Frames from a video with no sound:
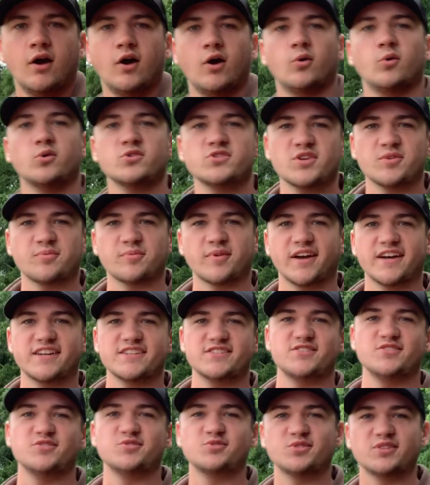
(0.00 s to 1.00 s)
What's up guys,
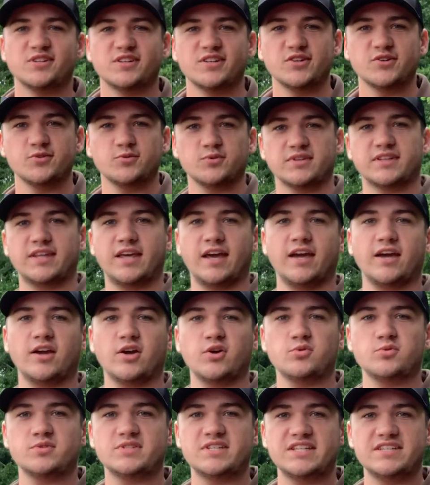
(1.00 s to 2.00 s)
Houston here with
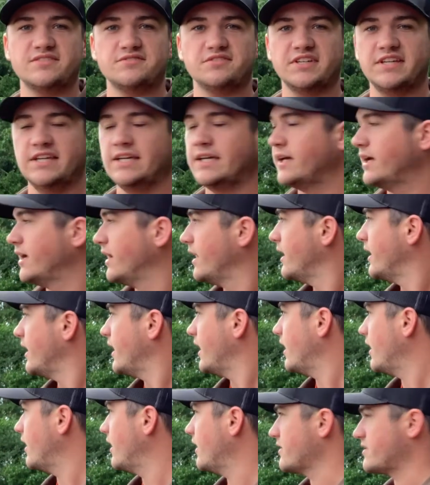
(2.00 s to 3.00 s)
K.O.Tv.
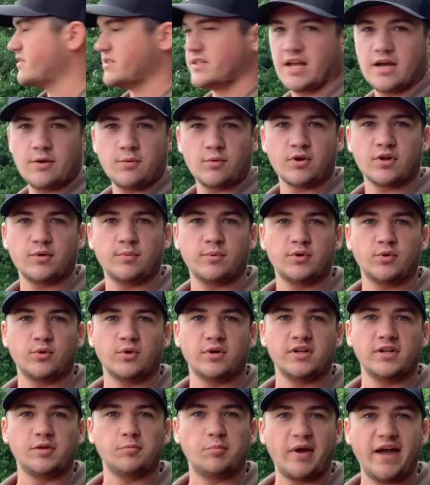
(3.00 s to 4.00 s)
Today we're going to be doing a
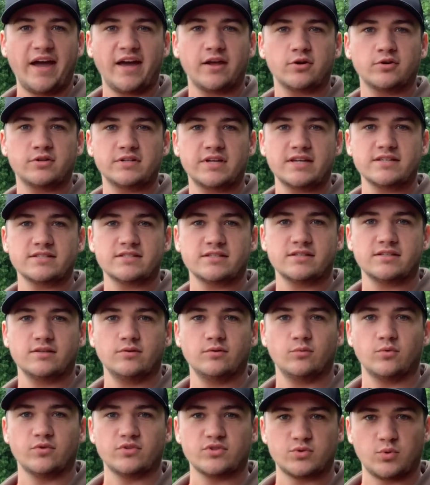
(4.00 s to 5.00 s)
little pattern testing
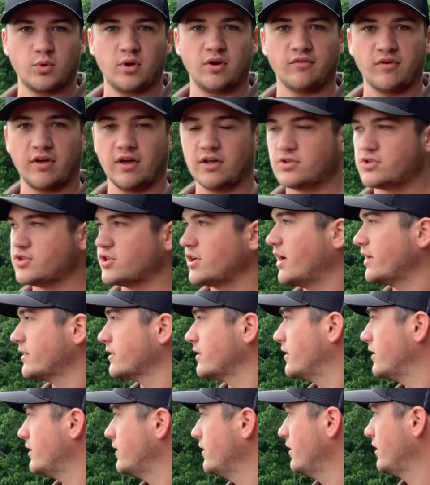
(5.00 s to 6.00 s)
with a 12 gauge
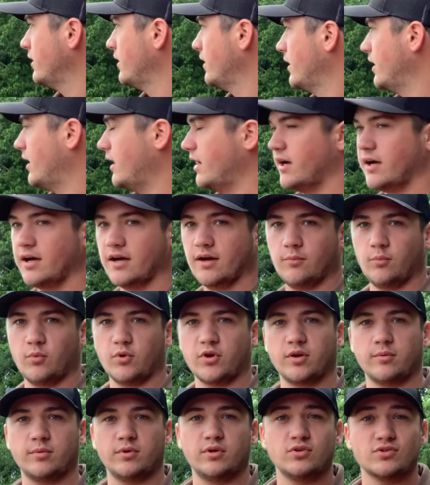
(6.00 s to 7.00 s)
shotgun. We're going
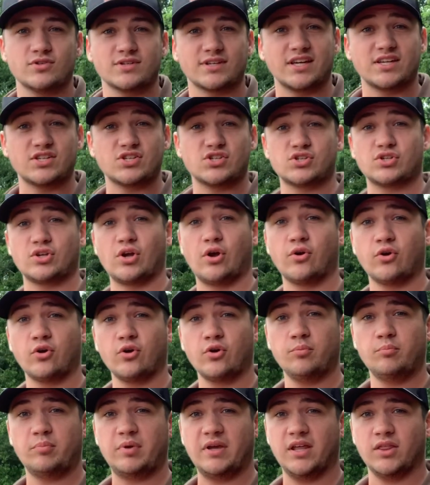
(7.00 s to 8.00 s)
to be using a Stoeger
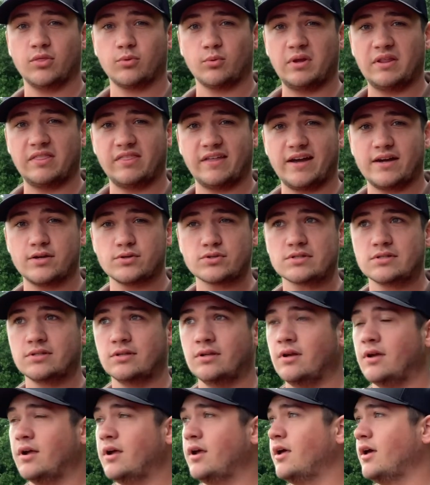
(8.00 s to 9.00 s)
P3000
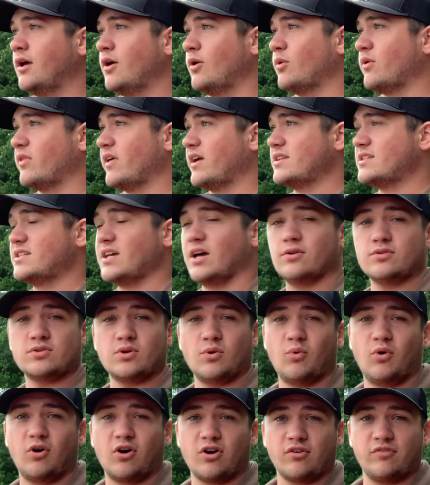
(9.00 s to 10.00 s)
with a Delta
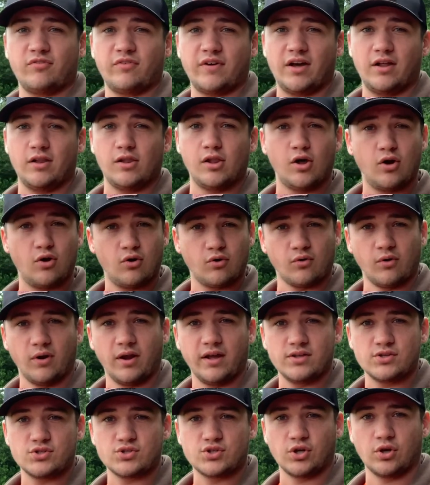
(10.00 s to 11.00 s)
waterfowl long
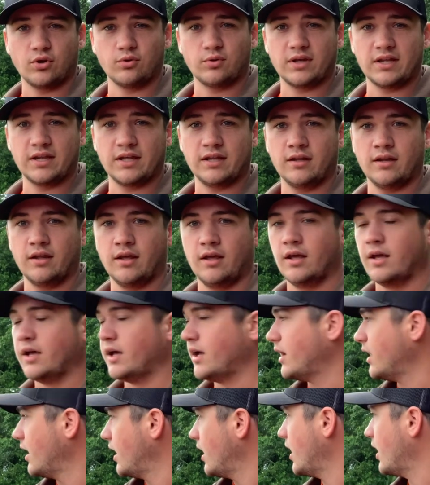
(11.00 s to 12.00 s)
range choke in it.
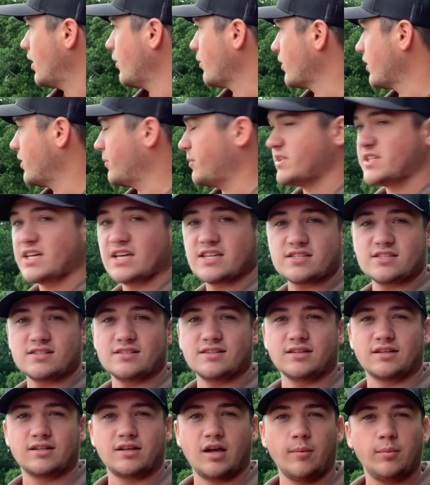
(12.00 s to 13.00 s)
We're going to be testing
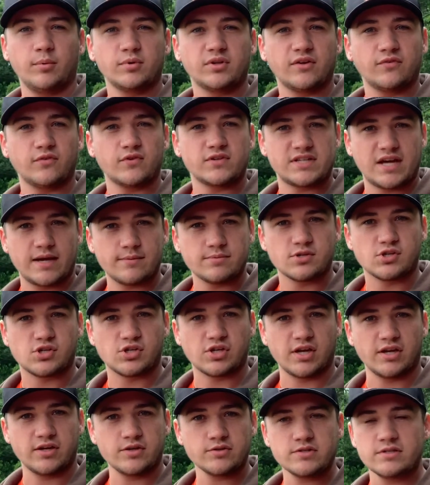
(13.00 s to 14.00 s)
a couple different types of
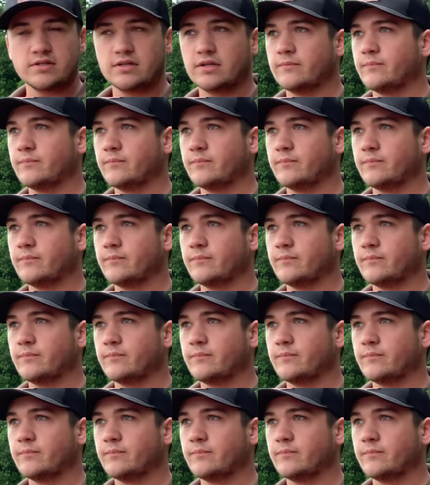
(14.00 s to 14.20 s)
shells.